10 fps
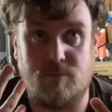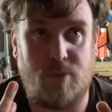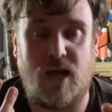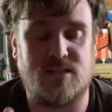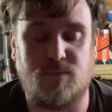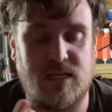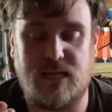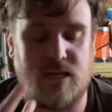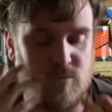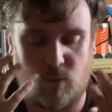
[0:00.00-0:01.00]
possibly
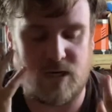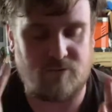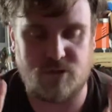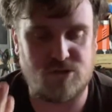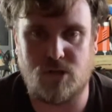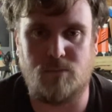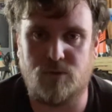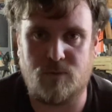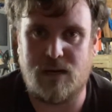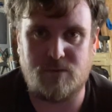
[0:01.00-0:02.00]
get whatever is
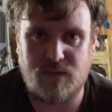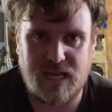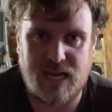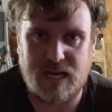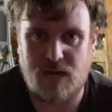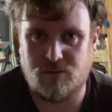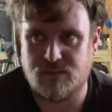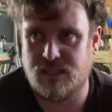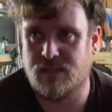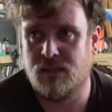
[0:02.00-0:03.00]
jumbled around in my head out,
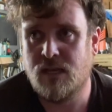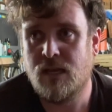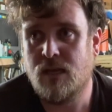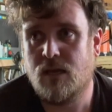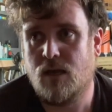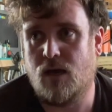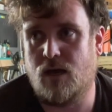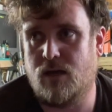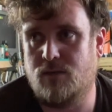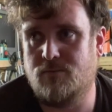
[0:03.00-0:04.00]
and
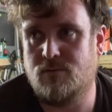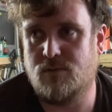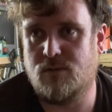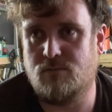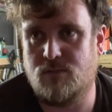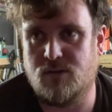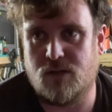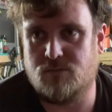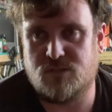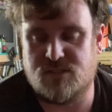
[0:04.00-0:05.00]
then you
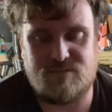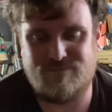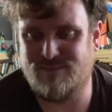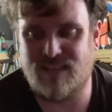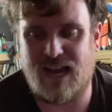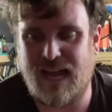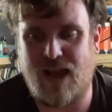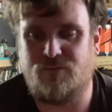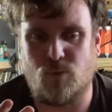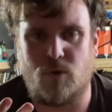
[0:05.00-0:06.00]
know just not
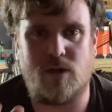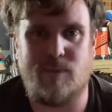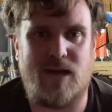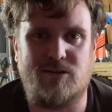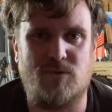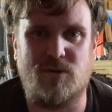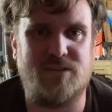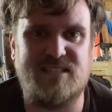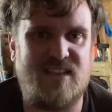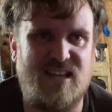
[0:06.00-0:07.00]
have to worry about doing all
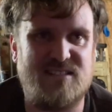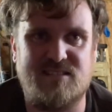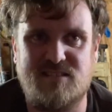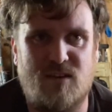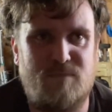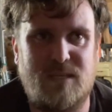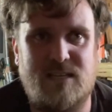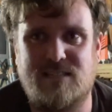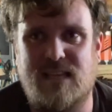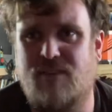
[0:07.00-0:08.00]
these cuts and stuff,
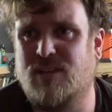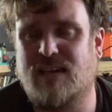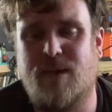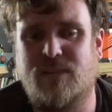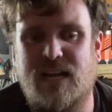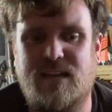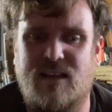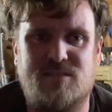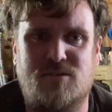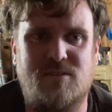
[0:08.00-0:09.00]
because every time that I
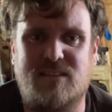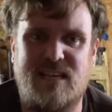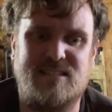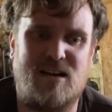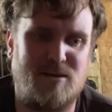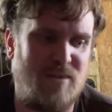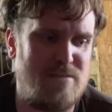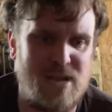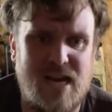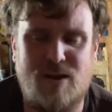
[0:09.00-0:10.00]
cut certain things out, I'm like,
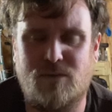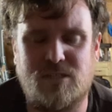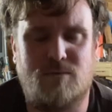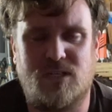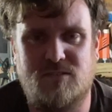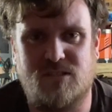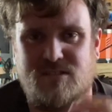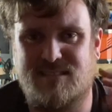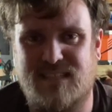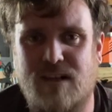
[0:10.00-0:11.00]
man, I wish I would have
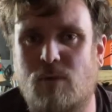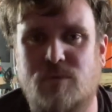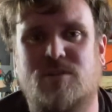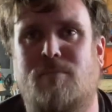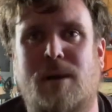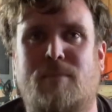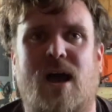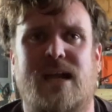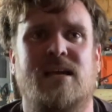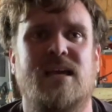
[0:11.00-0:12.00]
just said what was on my
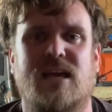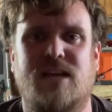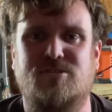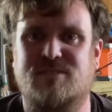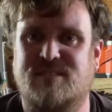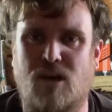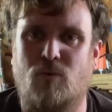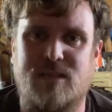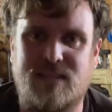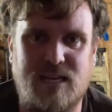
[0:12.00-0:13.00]
mind and just dealt
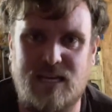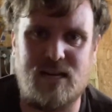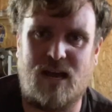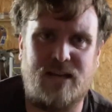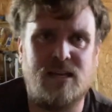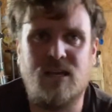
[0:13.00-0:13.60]
with it and not